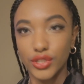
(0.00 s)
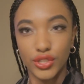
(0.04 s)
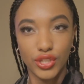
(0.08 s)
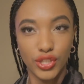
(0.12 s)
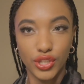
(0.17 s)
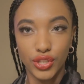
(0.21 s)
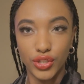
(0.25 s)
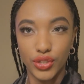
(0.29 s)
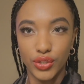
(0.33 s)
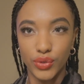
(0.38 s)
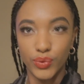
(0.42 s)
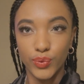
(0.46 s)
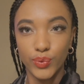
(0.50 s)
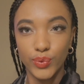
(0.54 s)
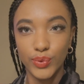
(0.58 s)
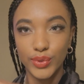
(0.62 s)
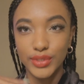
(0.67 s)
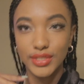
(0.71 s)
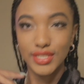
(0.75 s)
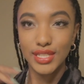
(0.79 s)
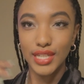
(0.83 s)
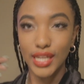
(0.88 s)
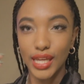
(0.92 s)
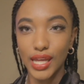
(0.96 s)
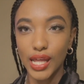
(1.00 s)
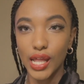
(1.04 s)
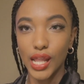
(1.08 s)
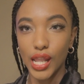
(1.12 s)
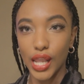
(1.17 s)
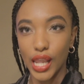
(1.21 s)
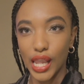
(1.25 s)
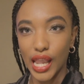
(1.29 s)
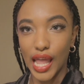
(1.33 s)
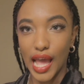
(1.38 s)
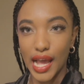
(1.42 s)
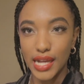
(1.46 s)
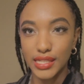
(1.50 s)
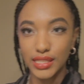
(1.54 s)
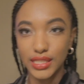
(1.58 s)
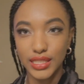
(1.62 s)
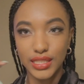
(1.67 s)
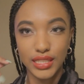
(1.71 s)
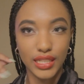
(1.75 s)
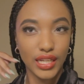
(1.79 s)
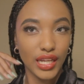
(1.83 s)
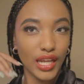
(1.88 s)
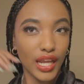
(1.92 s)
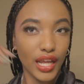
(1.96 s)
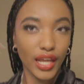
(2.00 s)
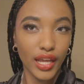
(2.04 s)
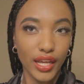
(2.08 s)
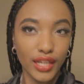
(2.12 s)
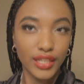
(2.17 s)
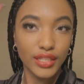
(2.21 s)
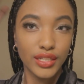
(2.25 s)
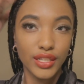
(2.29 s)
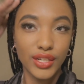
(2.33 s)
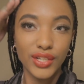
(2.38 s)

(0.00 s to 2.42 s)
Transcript: cute, classy.